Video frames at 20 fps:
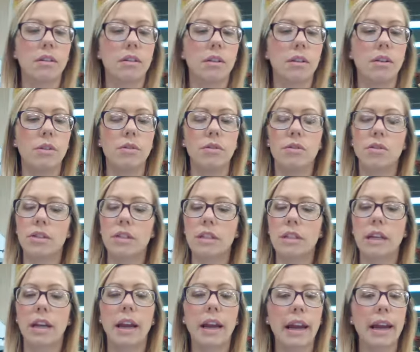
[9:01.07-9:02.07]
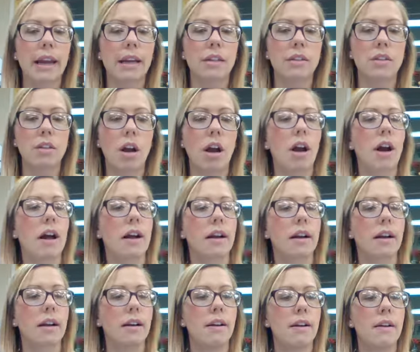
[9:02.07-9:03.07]
You just can't
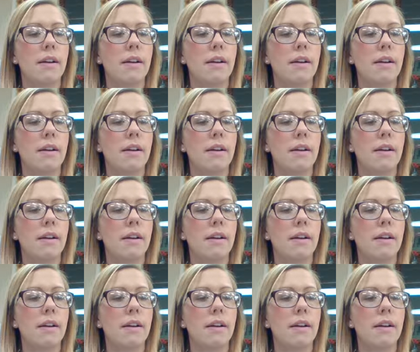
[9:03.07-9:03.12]
talk